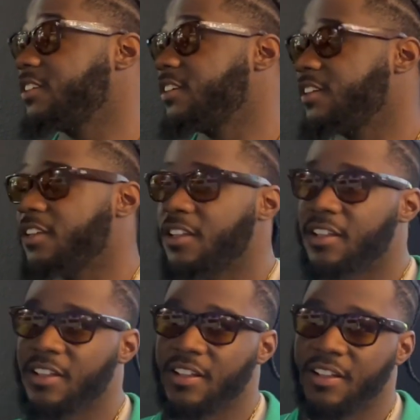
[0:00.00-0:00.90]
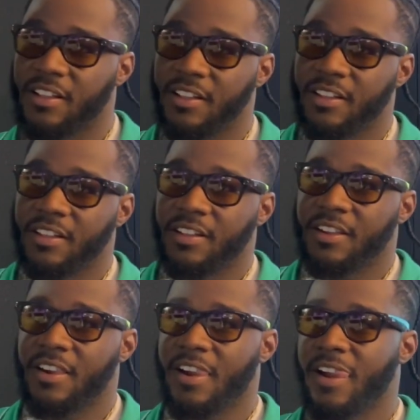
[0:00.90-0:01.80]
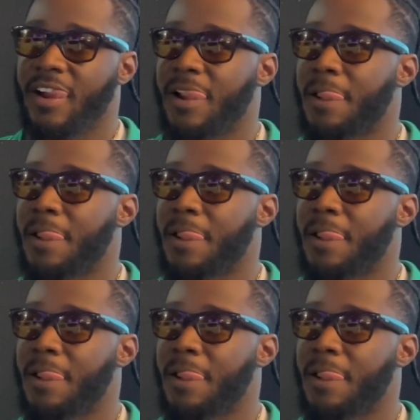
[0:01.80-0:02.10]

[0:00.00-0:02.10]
[no speech]